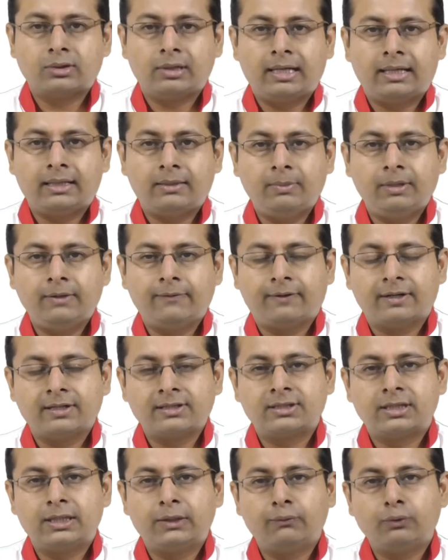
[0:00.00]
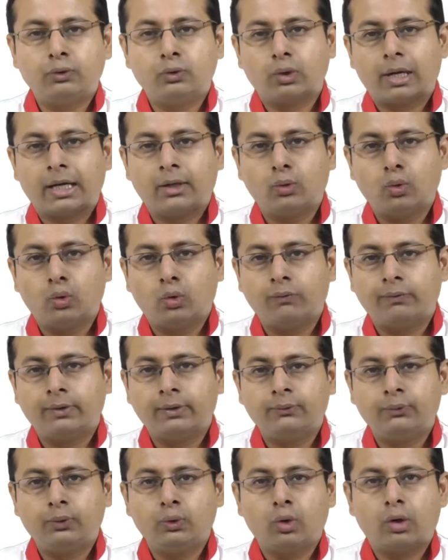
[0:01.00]
So let me first give you an
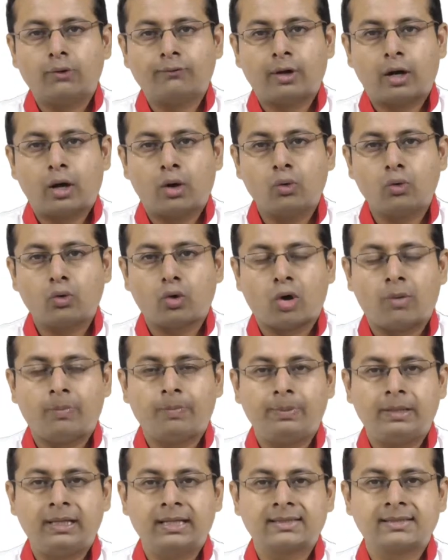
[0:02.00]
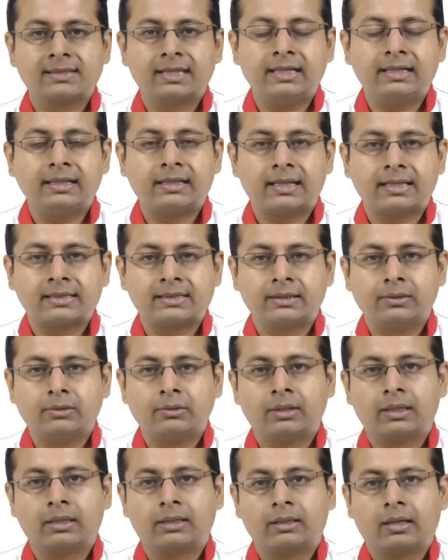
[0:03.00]
overview of how complex the
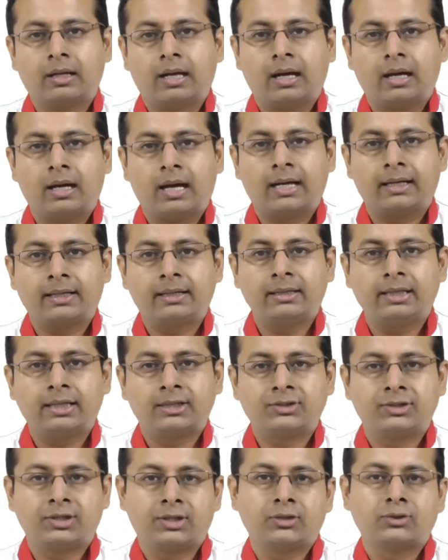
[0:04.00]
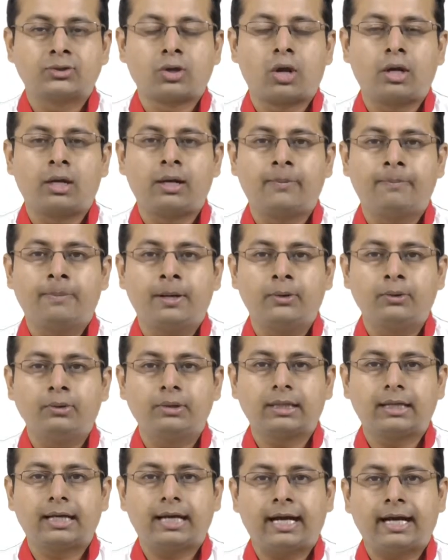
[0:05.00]
intracellular architecture is all
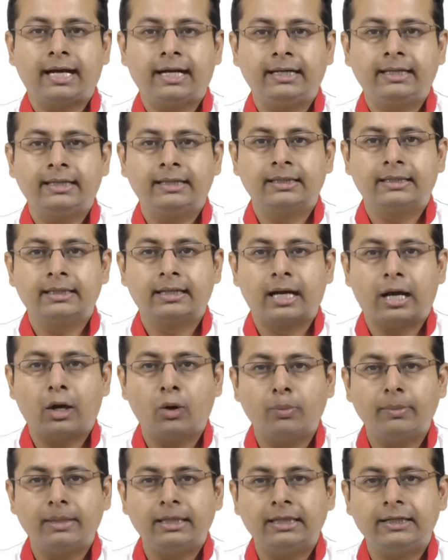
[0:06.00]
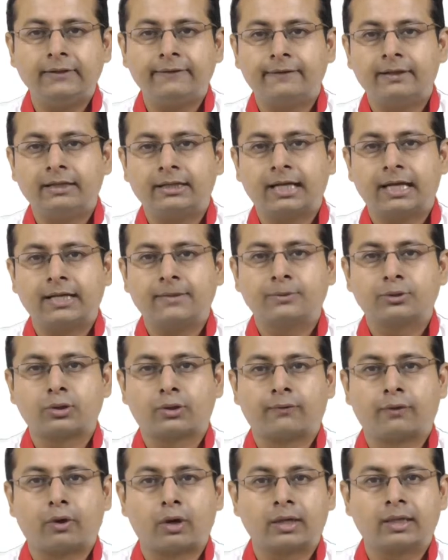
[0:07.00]
about and how many different types
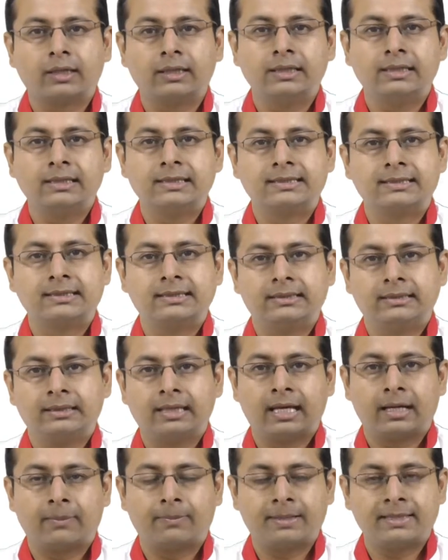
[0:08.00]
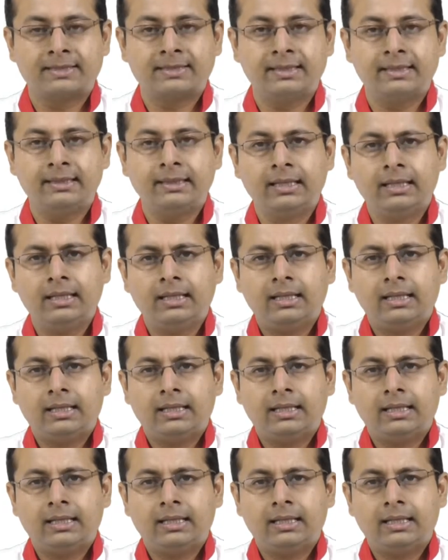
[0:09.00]
of organelles they are present.